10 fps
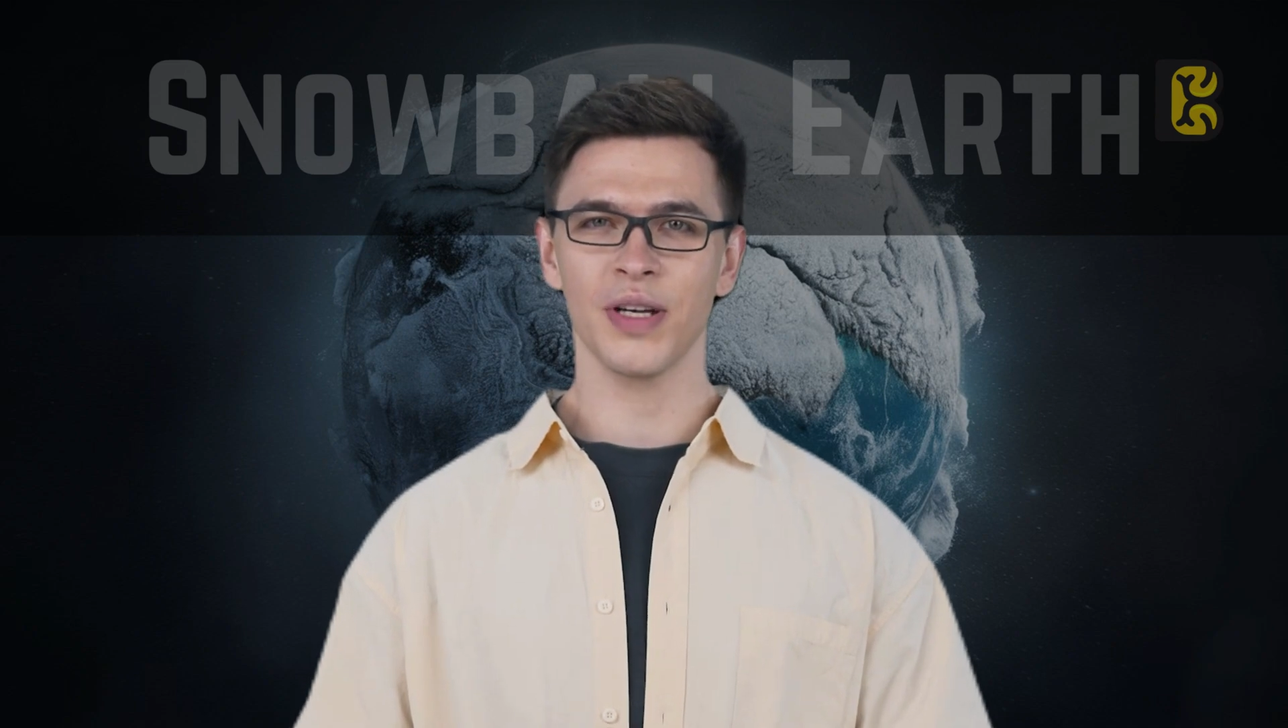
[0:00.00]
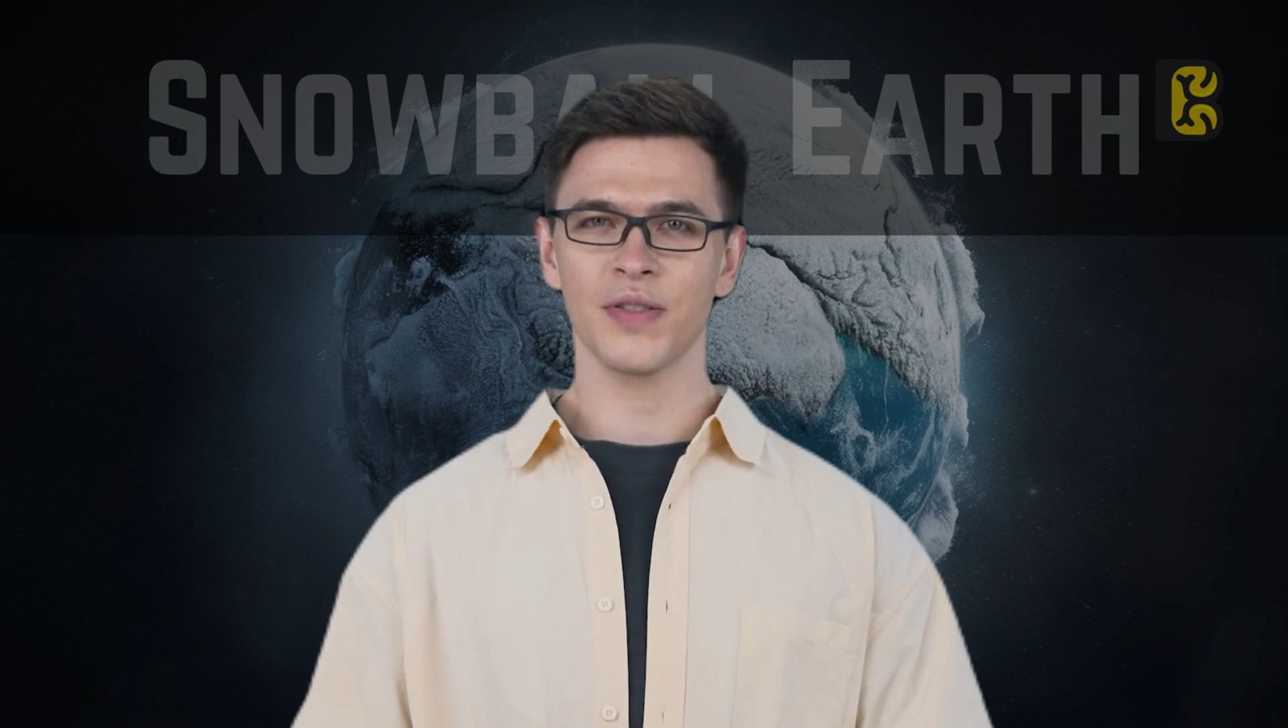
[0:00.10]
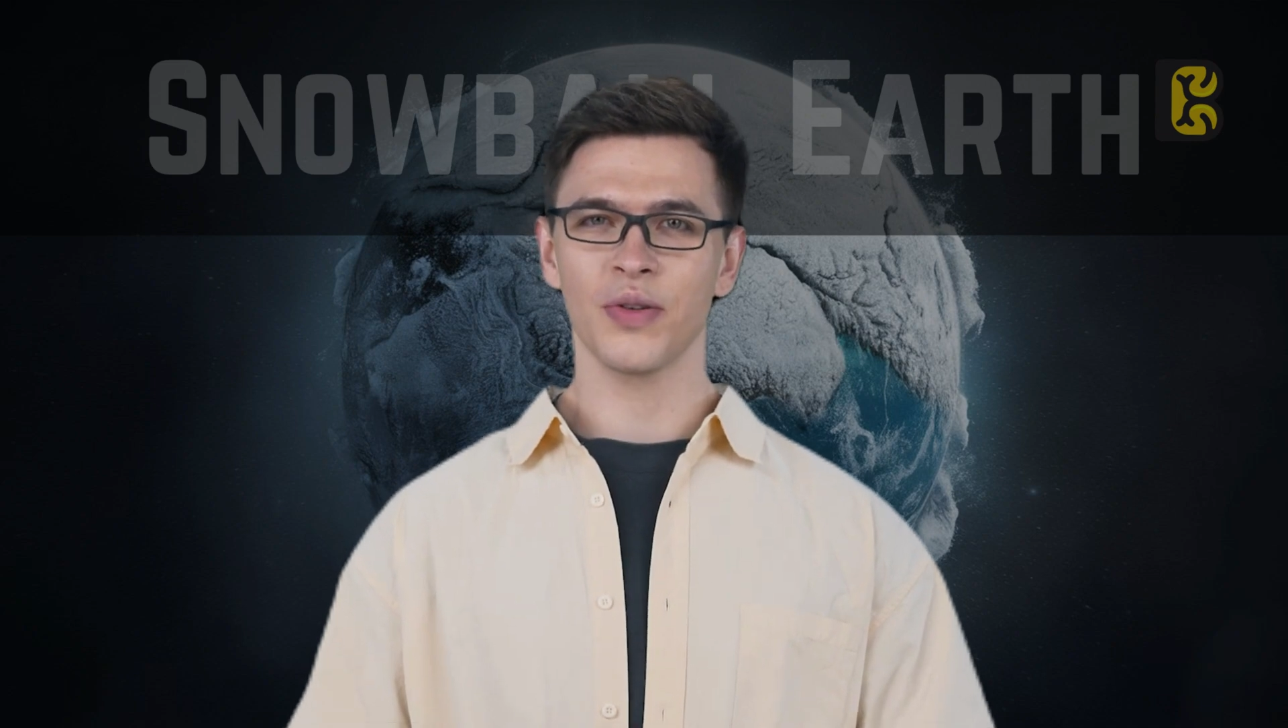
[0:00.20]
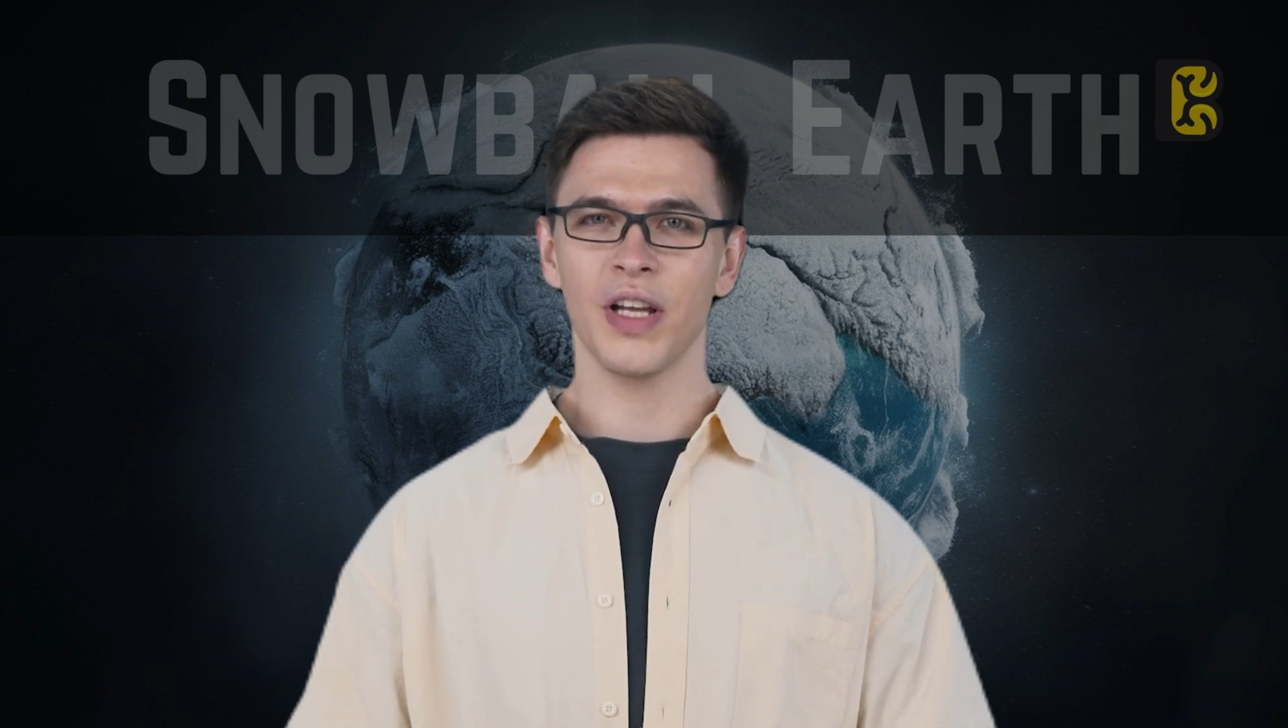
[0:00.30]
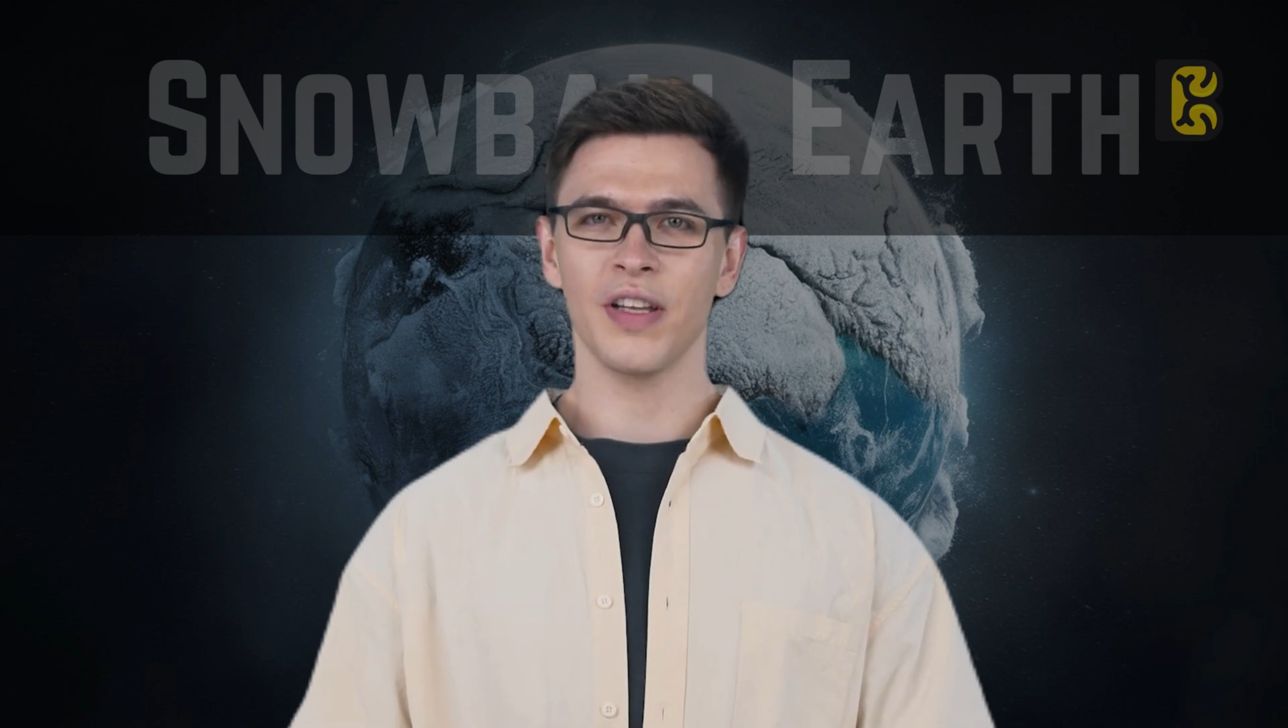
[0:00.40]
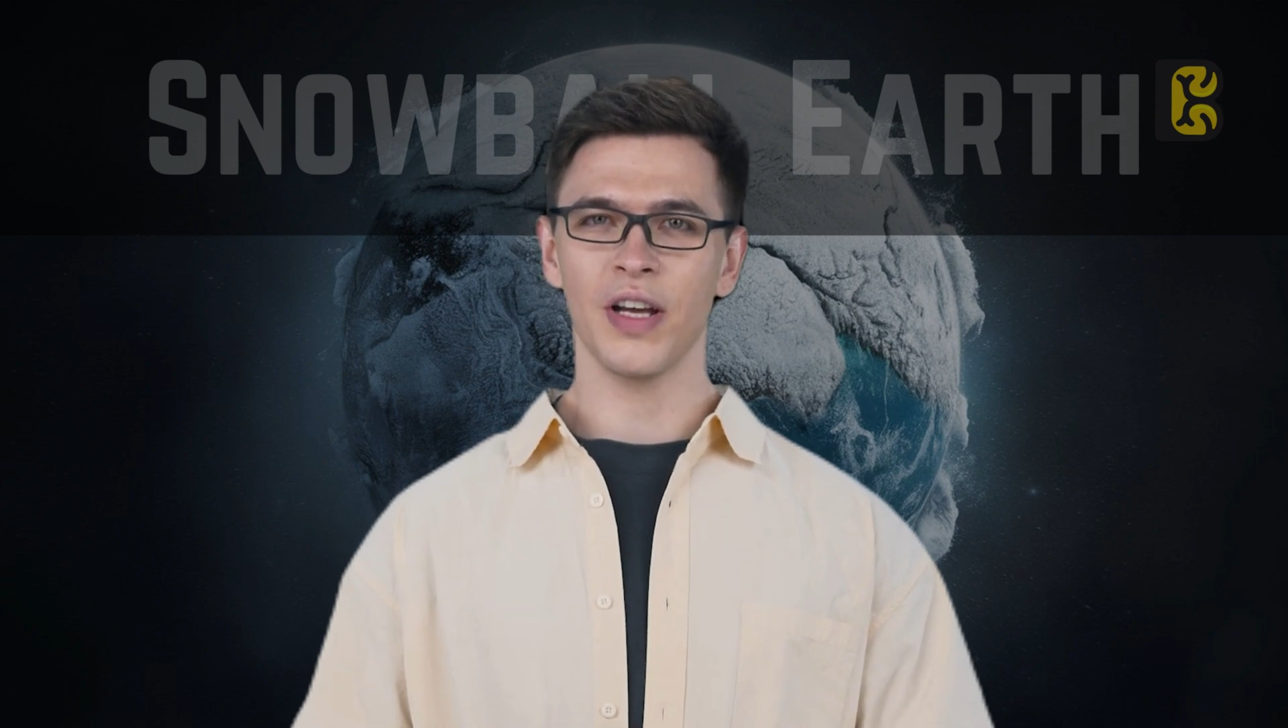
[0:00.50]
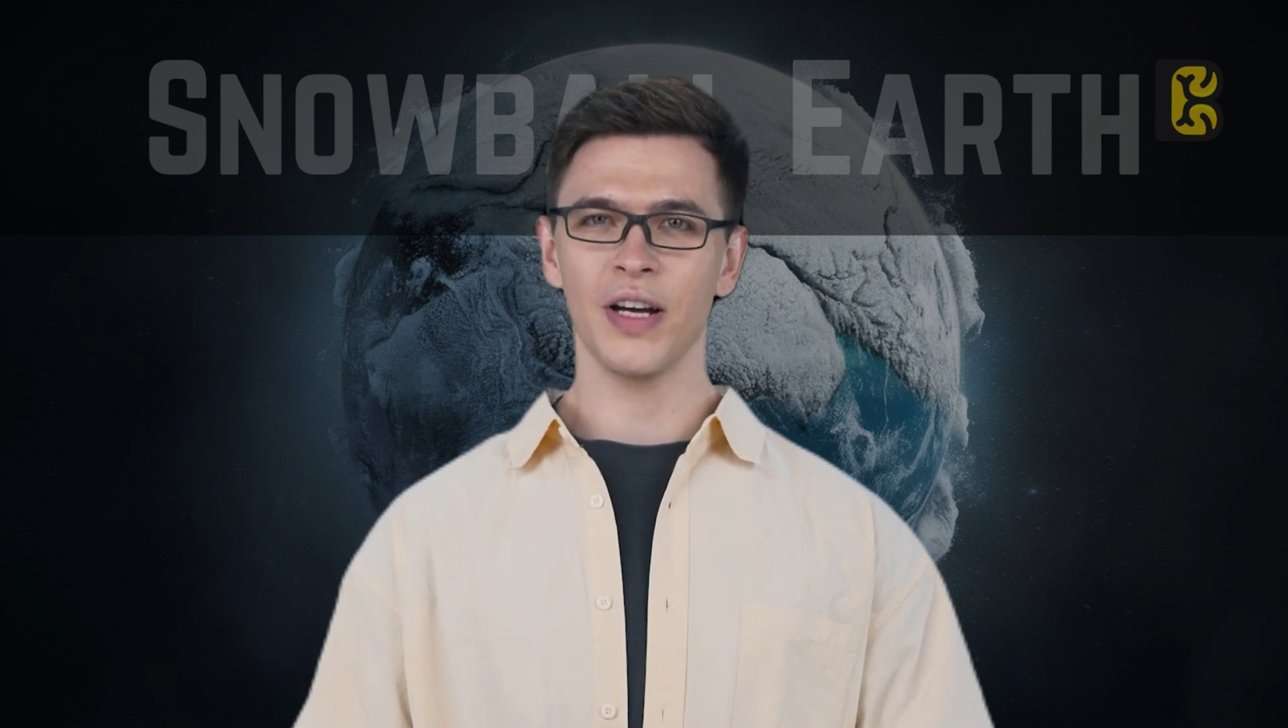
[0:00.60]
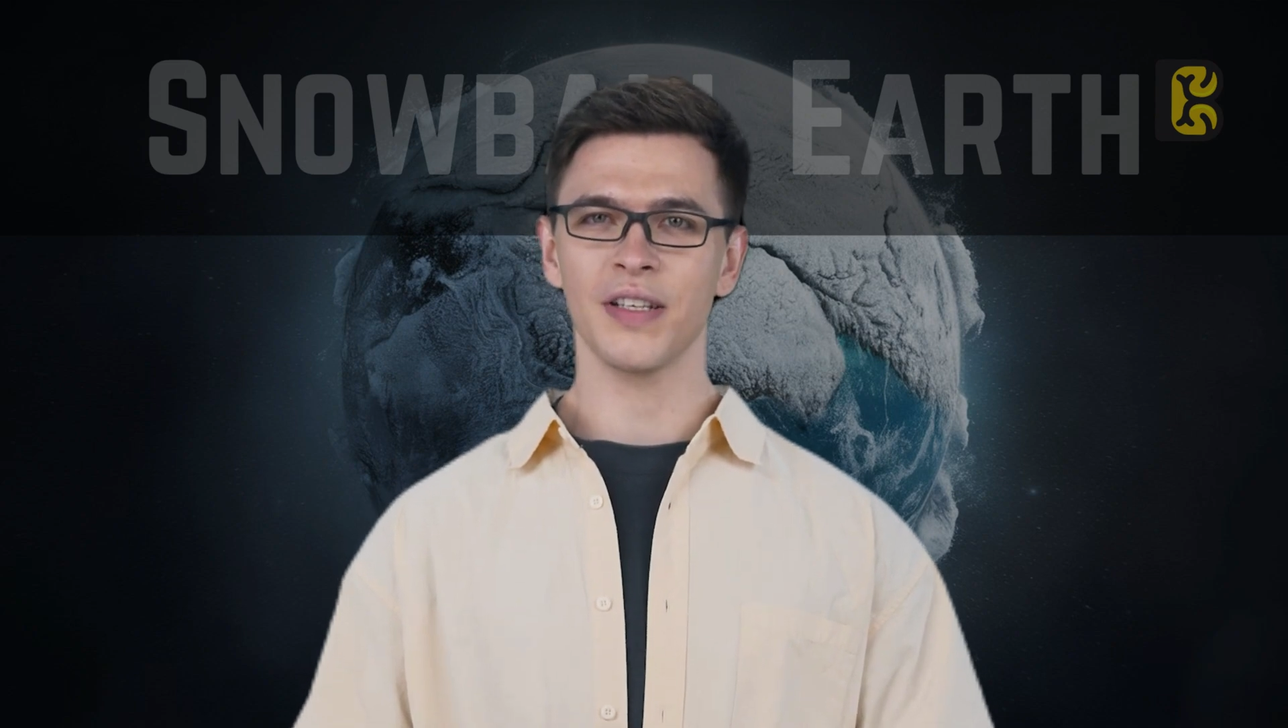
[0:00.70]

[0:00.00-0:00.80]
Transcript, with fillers: Australia